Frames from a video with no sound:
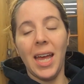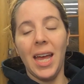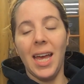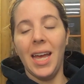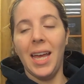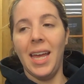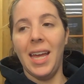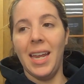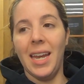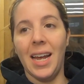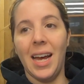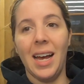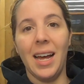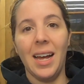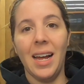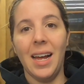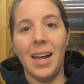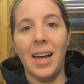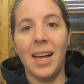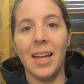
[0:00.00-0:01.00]
and
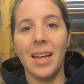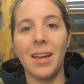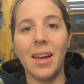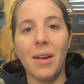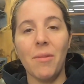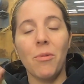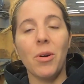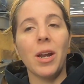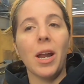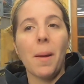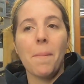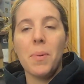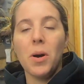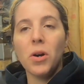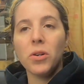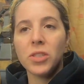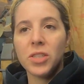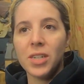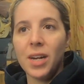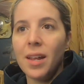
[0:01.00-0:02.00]
when I
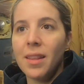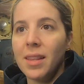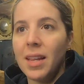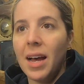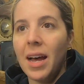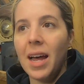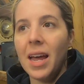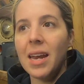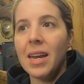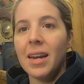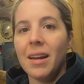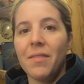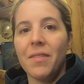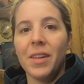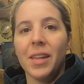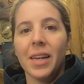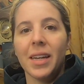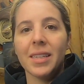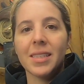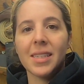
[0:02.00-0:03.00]
post online, I
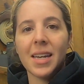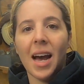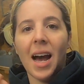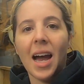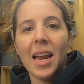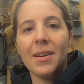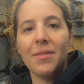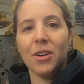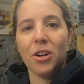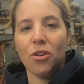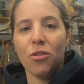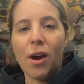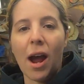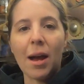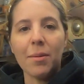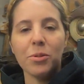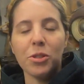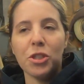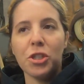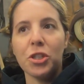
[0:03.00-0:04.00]
feel like it's kind of a
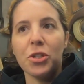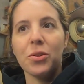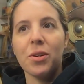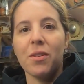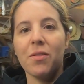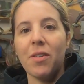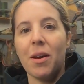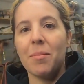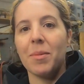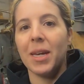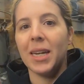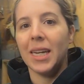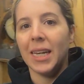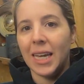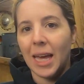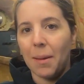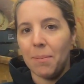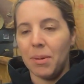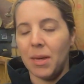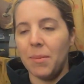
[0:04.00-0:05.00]
crapshoot if I'm gonna
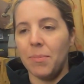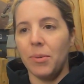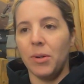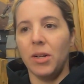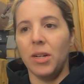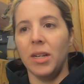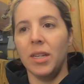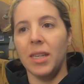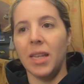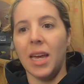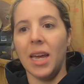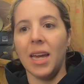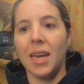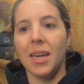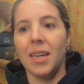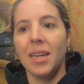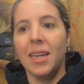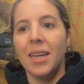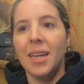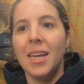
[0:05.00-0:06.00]
get people
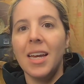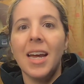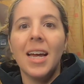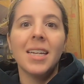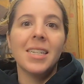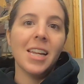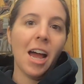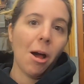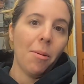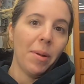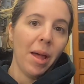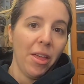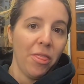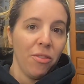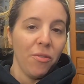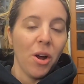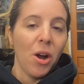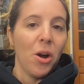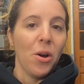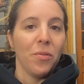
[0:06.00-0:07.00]
like down my
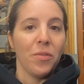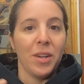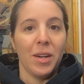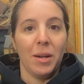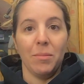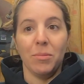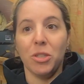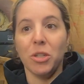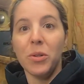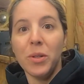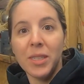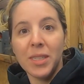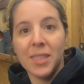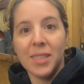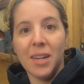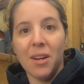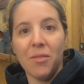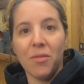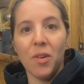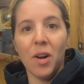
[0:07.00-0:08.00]
throat that I'm doing
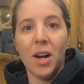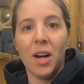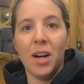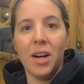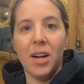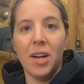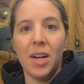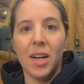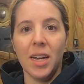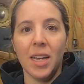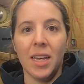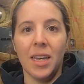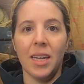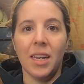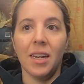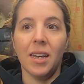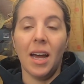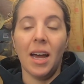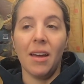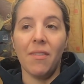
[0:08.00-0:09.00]
stuff wrong.
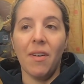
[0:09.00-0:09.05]
And